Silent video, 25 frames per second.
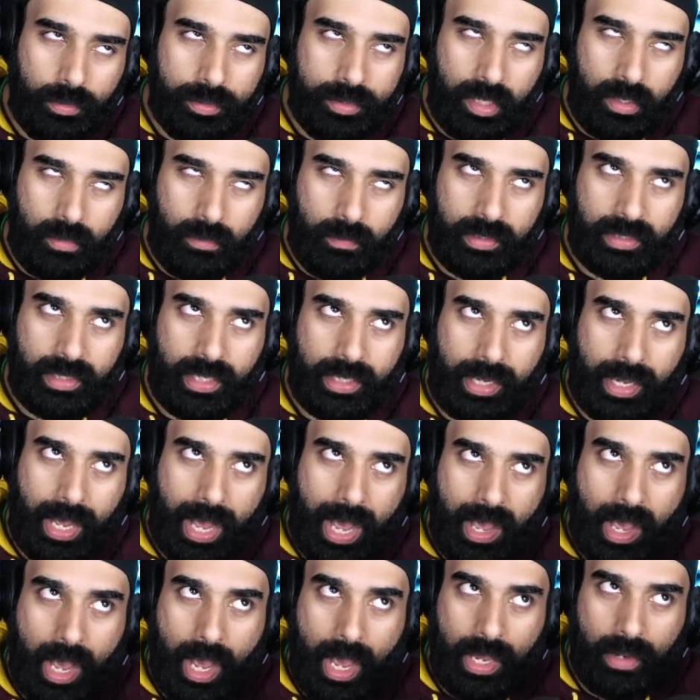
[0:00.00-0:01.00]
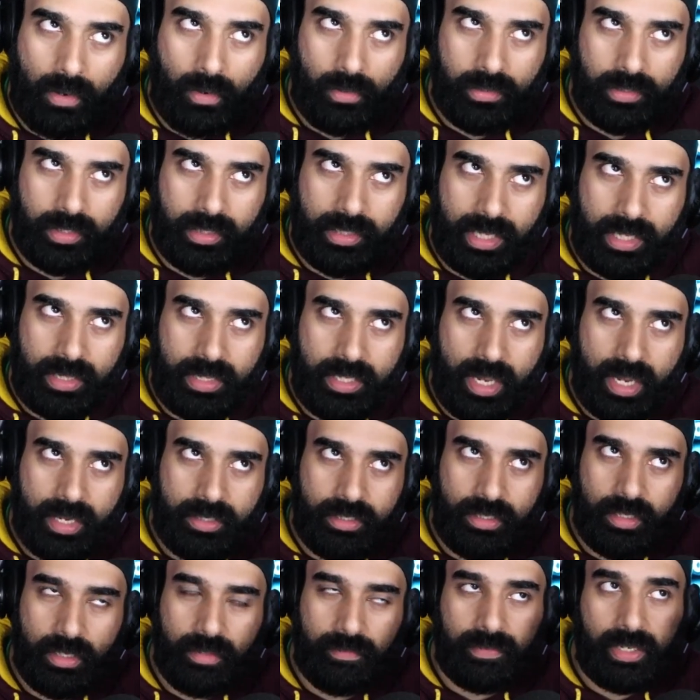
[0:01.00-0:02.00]
thing with like, I also like the
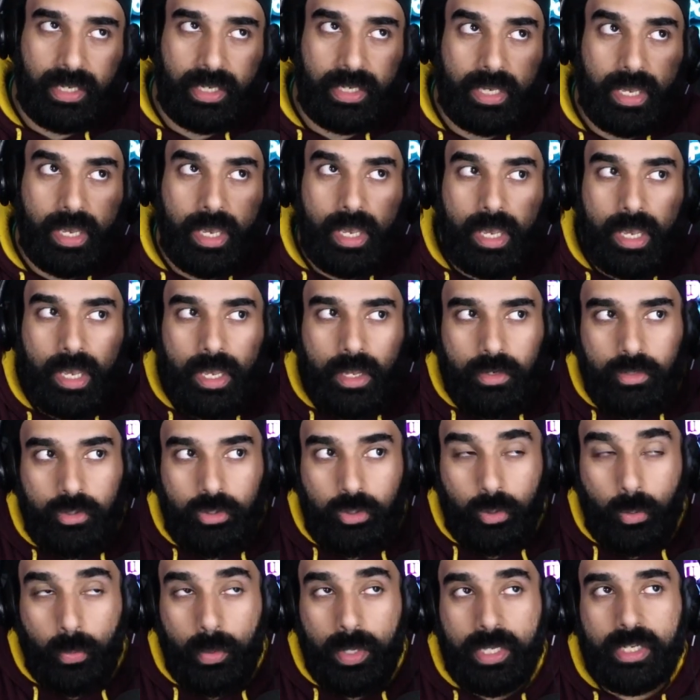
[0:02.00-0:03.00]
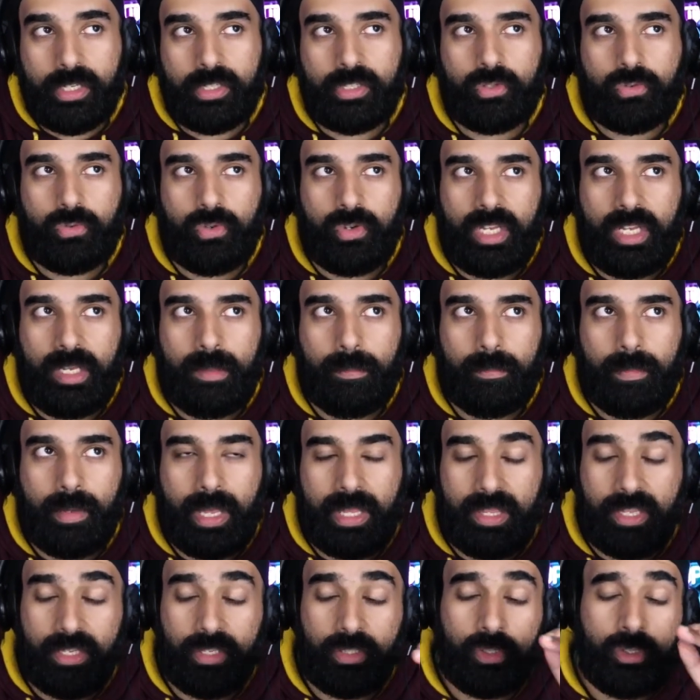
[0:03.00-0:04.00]
idea of like doing a stream,
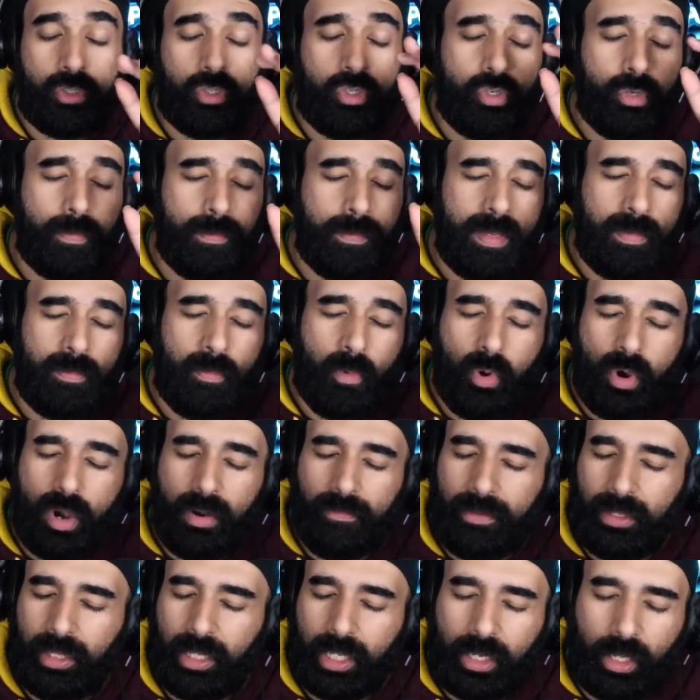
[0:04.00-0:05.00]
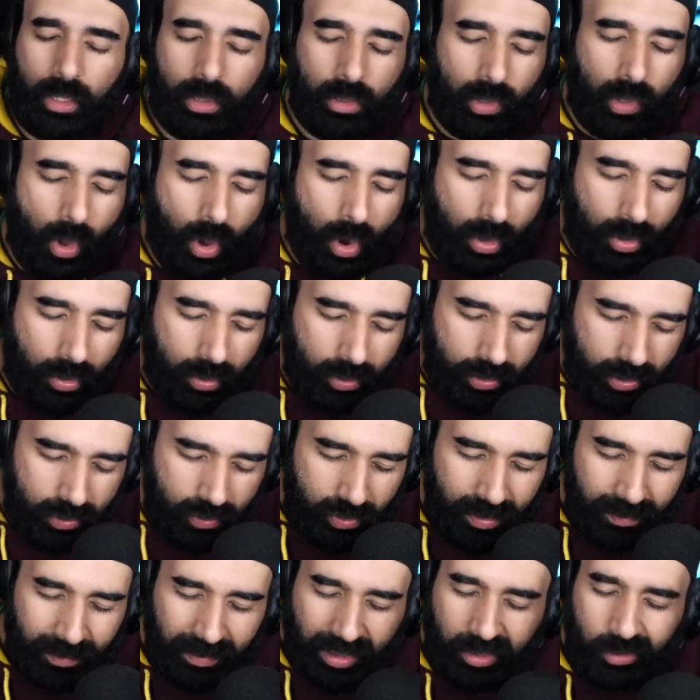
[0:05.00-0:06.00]
and this should be more of a like a longer
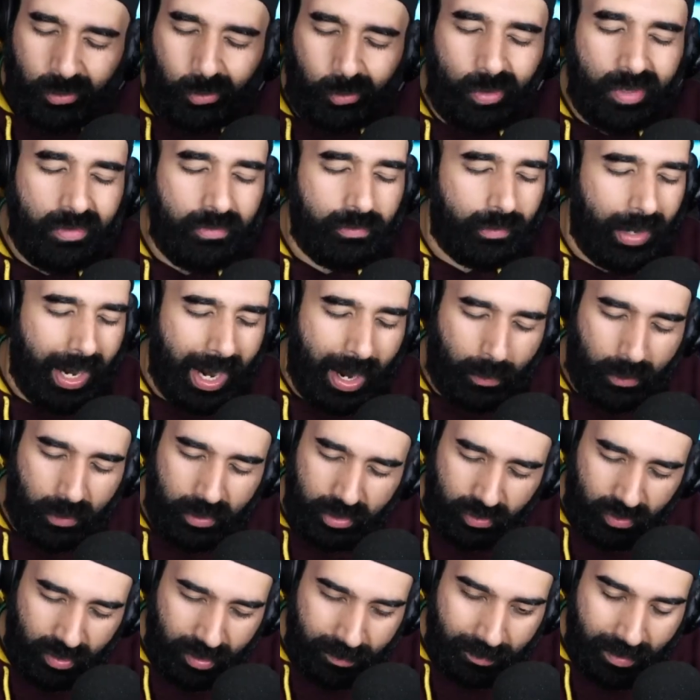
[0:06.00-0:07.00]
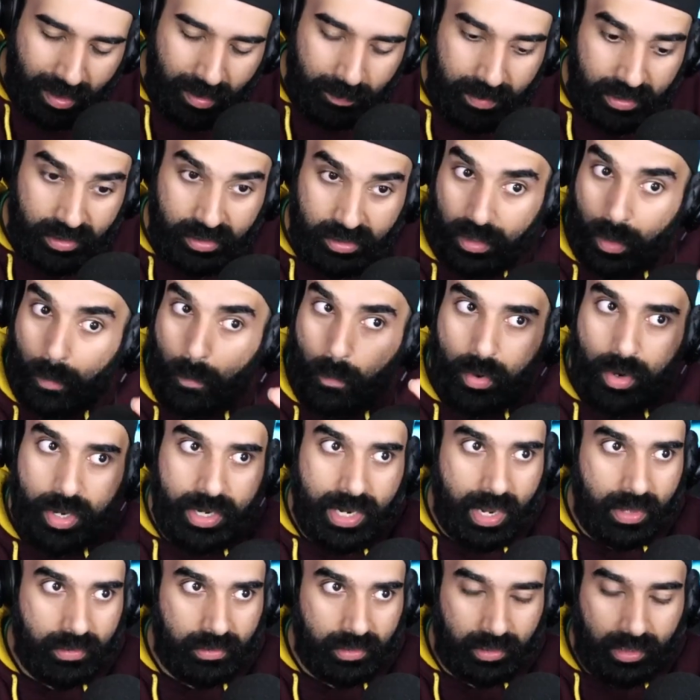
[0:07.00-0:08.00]
stream, like a 24-hour stream maybe somewhere
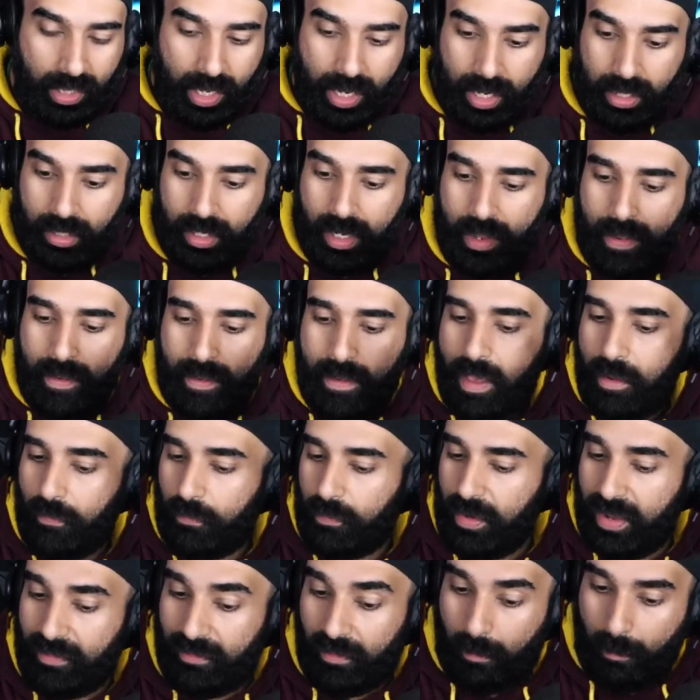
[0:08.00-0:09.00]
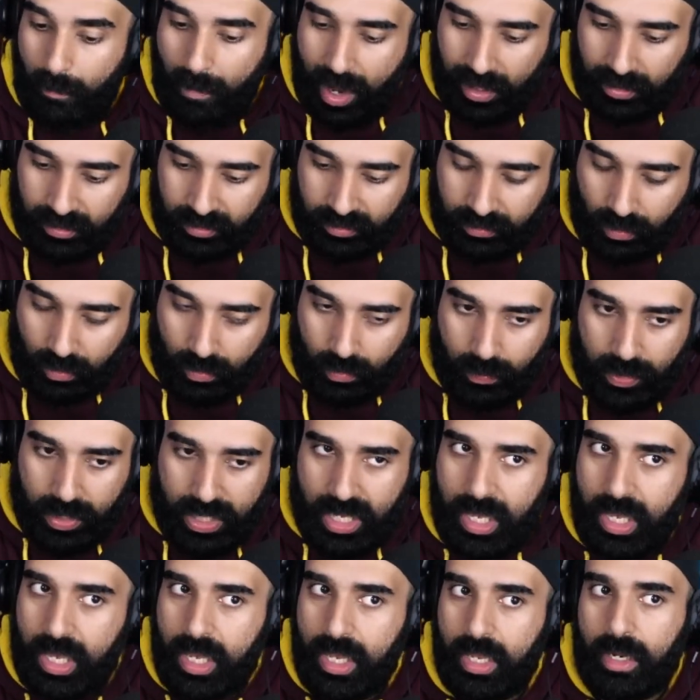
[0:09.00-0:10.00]
down the line. If we have a milestone
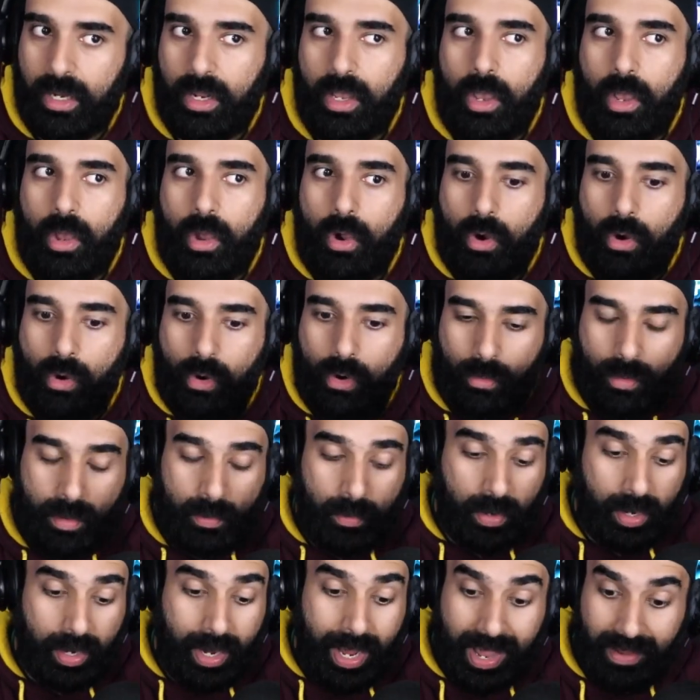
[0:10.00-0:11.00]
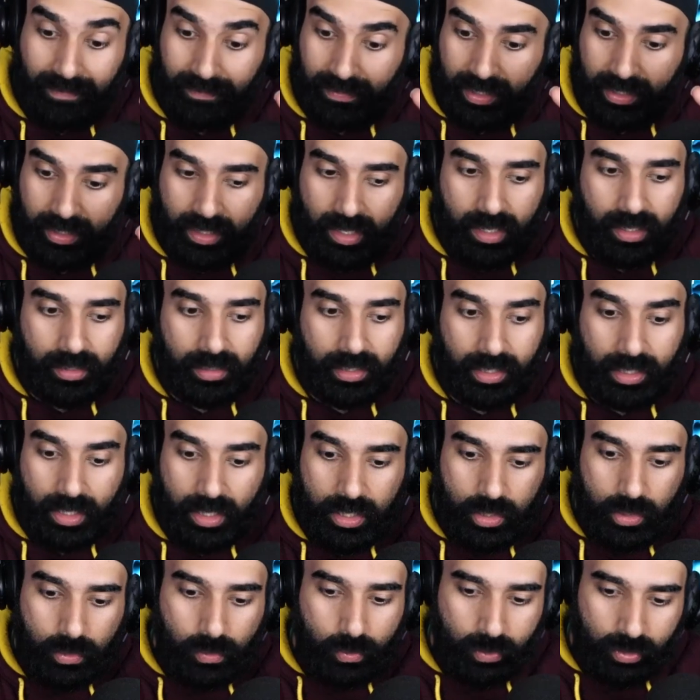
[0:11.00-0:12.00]
we hit, or we want to have like a
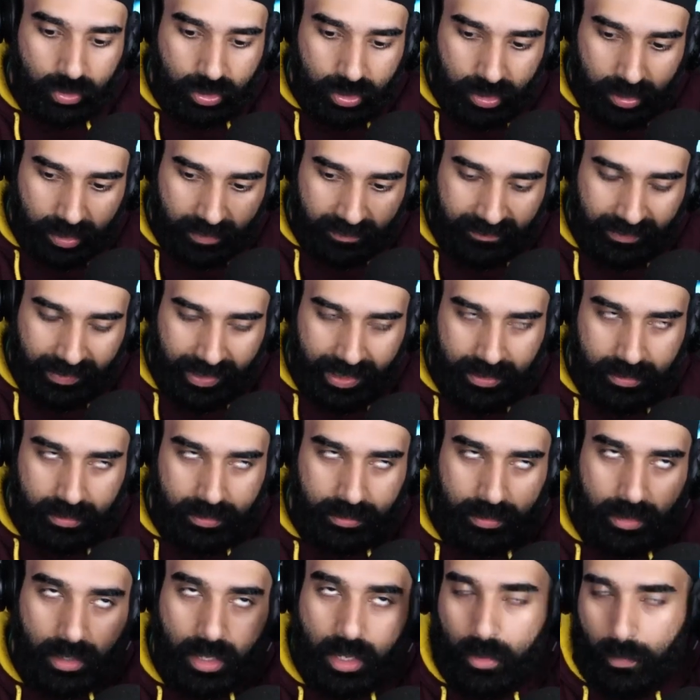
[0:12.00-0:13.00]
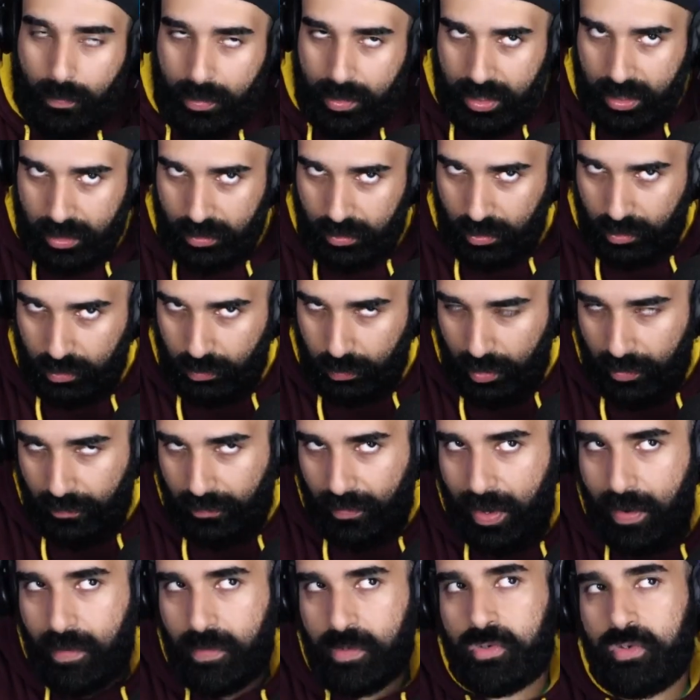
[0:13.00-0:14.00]
huge event, we can do a
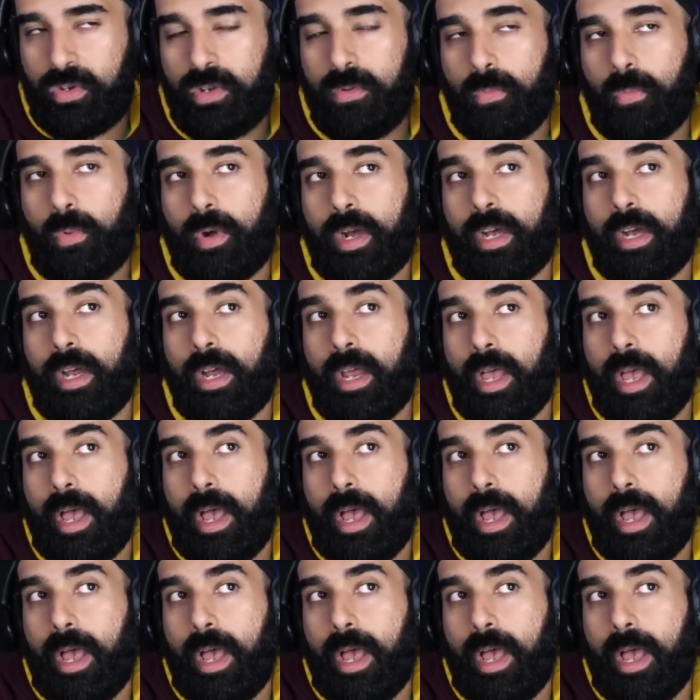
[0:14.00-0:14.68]
24-hour stream where